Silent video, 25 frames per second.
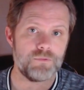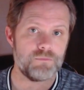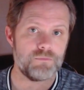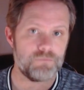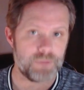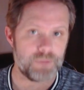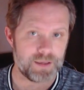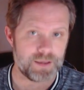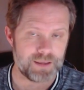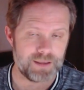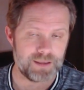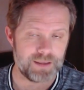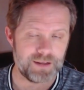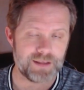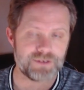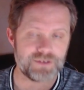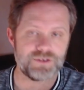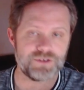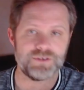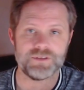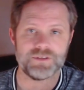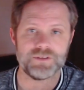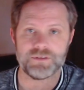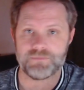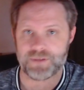my
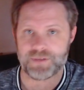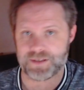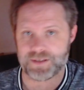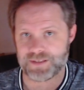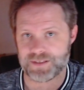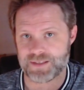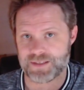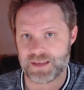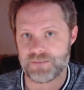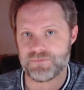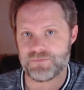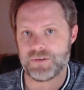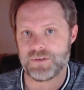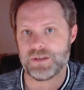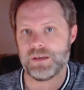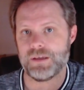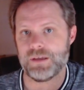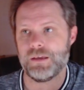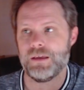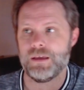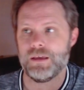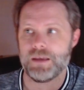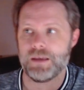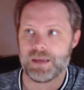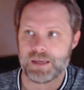connections, and my safety
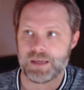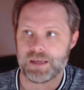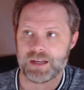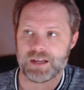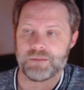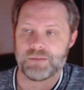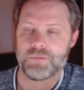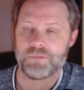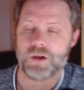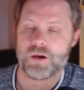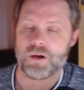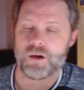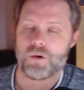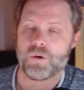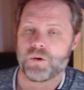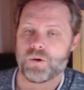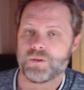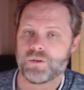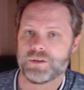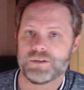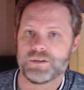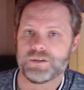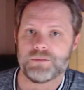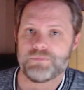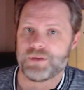and I'm not
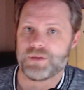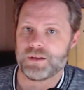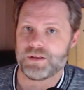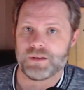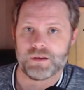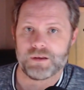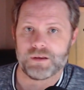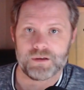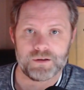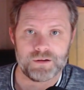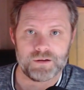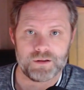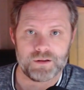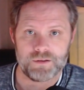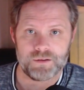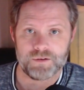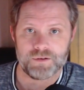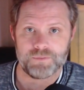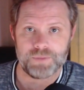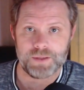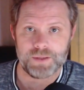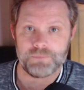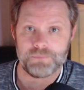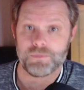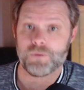wholly dependent on other
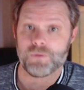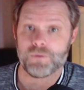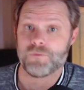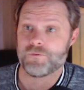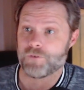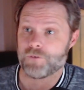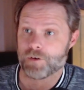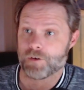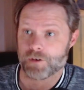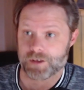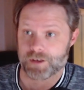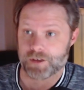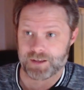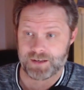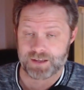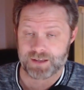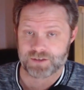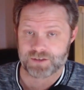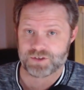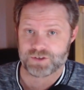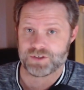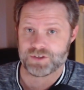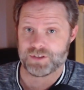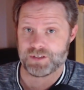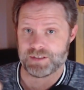people for
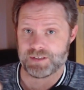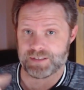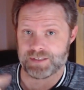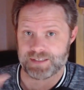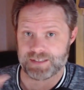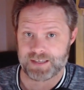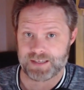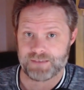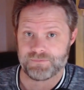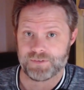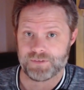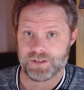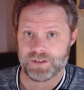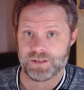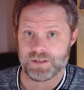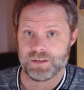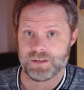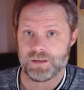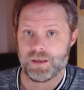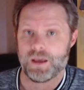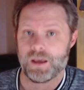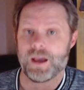connection and safety.